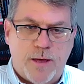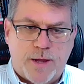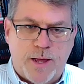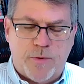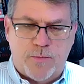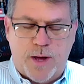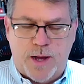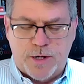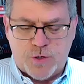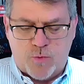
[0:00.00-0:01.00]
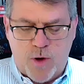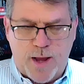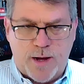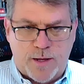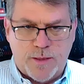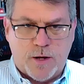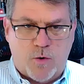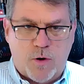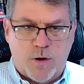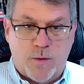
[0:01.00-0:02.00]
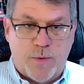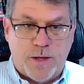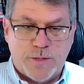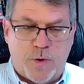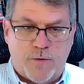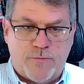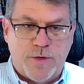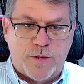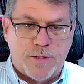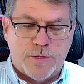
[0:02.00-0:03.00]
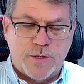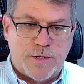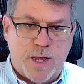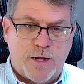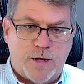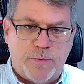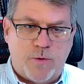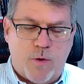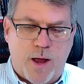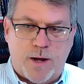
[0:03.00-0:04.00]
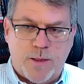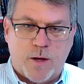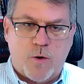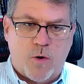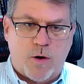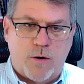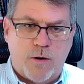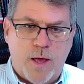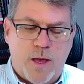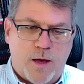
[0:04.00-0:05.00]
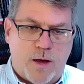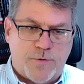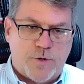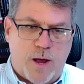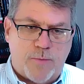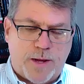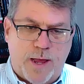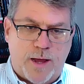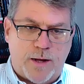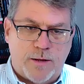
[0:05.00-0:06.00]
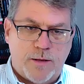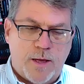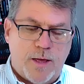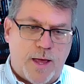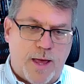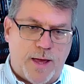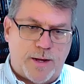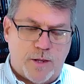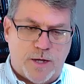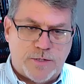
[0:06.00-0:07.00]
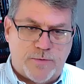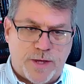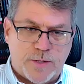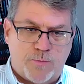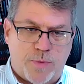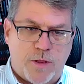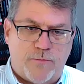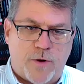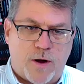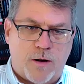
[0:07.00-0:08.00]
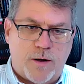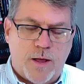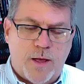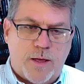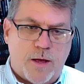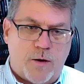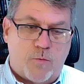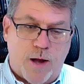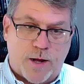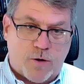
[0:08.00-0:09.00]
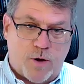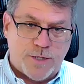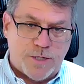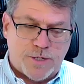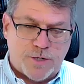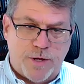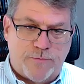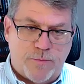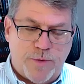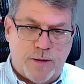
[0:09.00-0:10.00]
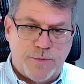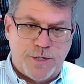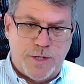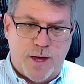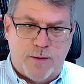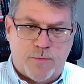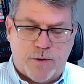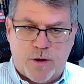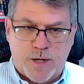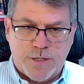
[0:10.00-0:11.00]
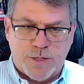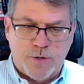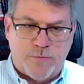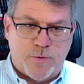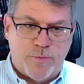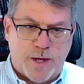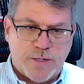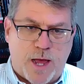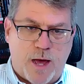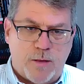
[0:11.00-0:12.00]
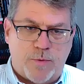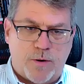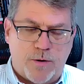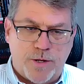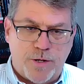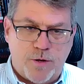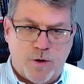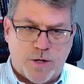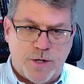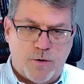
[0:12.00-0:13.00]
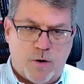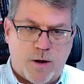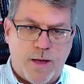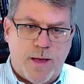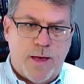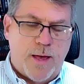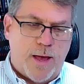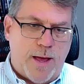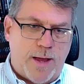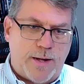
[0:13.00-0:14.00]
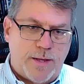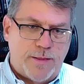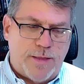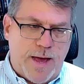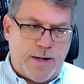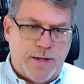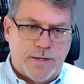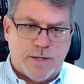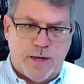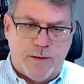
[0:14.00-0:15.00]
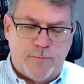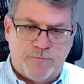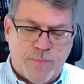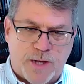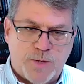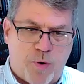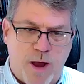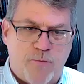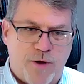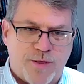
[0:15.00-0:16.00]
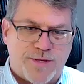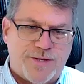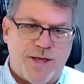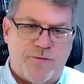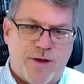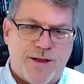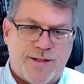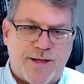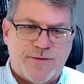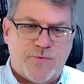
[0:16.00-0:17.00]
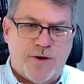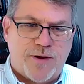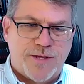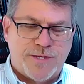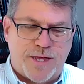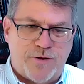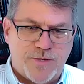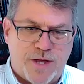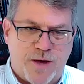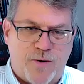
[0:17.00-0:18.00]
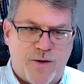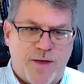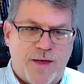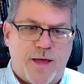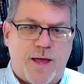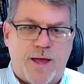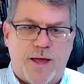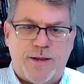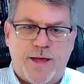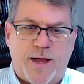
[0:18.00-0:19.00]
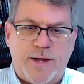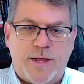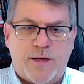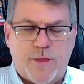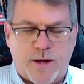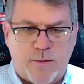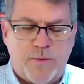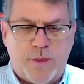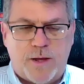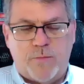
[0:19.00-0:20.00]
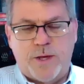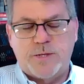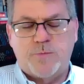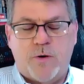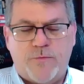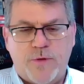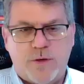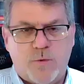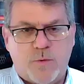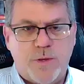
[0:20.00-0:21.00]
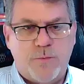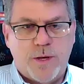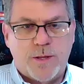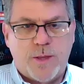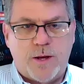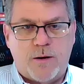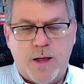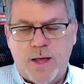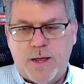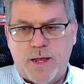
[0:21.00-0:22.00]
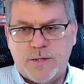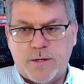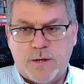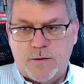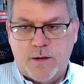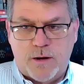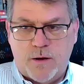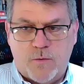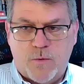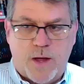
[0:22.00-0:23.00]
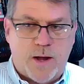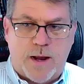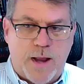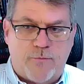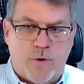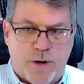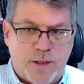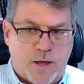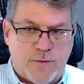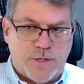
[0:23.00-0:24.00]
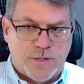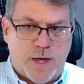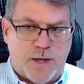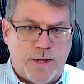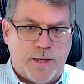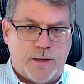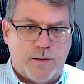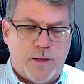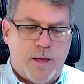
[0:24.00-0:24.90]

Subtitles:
Keep in mind, it's right on the corner. The baseball field is intended to be right on the corner of Tropicana and Las Vegas Boulevard, right across the street from the MGM, across the street from the Excalibur in New York. And that's prime real estate, right? That's where casinos go. And the idea that a baseball field will be built there isn't, not everybody loves this idea.